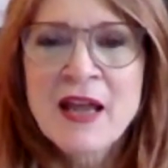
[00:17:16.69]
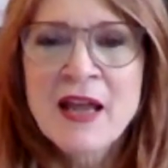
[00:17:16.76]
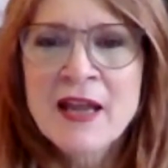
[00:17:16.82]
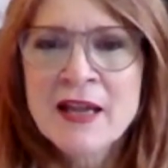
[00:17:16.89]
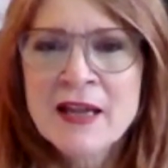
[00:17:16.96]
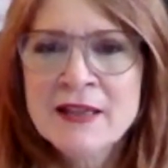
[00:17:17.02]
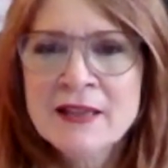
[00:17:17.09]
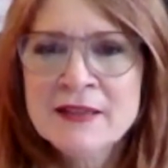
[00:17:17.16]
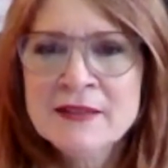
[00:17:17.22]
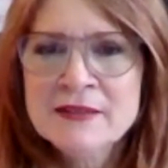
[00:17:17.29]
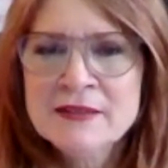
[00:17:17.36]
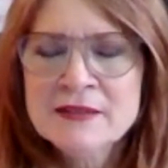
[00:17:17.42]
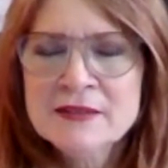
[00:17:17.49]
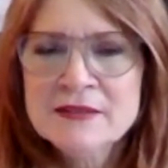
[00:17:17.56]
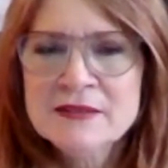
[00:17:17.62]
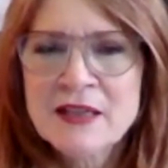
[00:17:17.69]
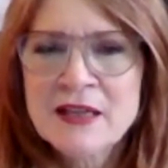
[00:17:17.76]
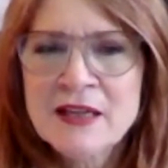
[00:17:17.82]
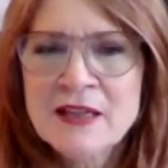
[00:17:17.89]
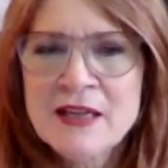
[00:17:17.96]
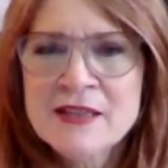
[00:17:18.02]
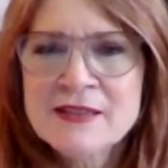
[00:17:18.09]
and
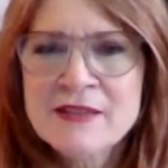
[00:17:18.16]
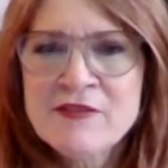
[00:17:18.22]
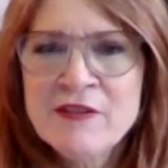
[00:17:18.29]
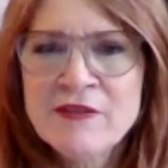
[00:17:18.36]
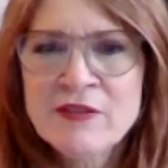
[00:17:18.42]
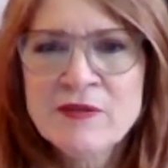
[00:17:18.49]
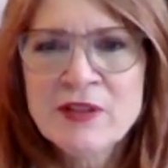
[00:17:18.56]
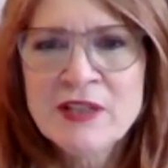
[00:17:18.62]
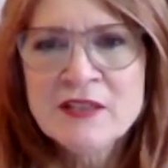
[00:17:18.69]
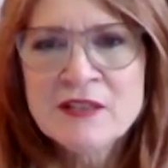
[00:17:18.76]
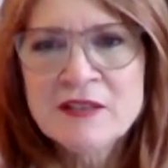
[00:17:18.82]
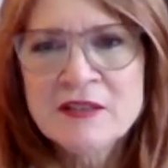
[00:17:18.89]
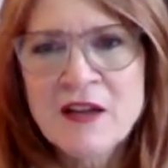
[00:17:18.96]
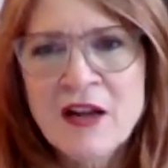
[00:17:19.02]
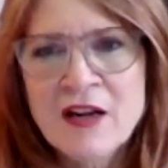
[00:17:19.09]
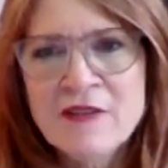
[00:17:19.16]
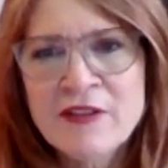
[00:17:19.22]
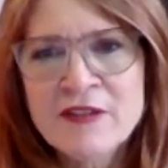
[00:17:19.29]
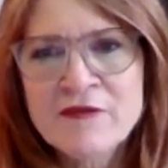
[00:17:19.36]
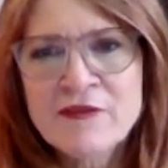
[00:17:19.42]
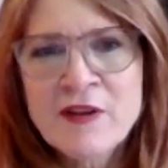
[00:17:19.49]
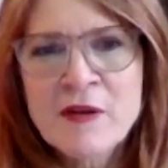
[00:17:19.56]
I guess I've never really thought of
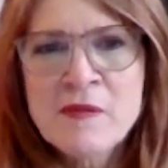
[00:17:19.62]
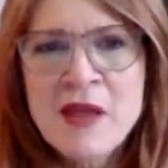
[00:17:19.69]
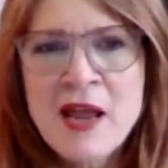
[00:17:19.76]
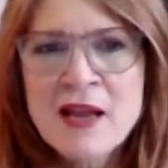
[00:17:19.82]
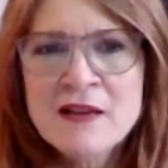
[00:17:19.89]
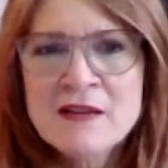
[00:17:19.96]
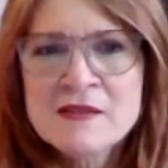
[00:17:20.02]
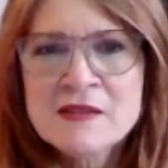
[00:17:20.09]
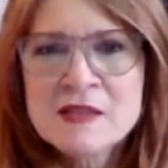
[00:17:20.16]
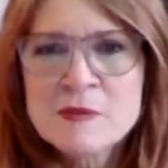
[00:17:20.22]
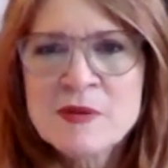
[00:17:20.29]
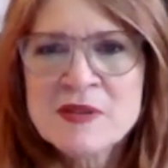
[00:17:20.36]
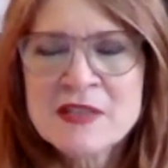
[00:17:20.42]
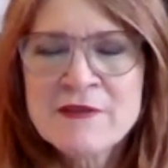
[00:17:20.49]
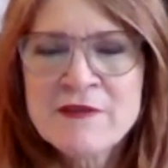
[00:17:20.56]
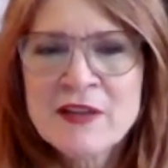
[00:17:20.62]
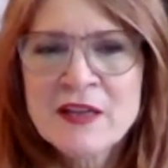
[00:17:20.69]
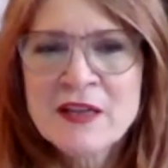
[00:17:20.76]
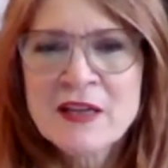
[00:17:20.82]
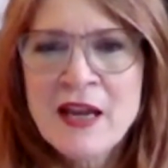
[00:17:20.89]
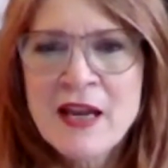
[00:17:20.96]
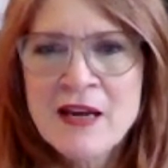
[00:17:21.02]
it from that
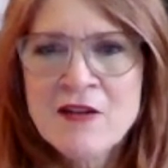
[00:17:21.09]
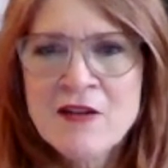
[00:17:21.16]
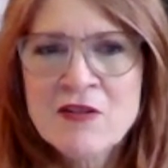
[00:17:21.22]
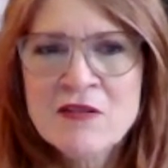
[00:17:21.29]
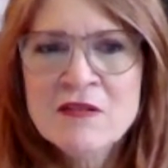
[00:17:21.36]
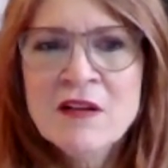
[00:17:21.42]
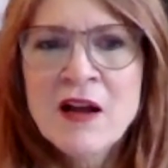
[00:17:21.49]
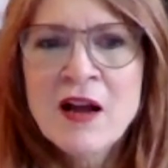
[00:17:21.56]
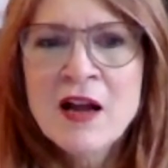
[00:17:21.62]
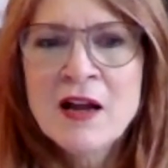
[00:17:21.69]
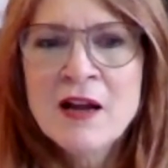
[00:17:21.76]
specific angle.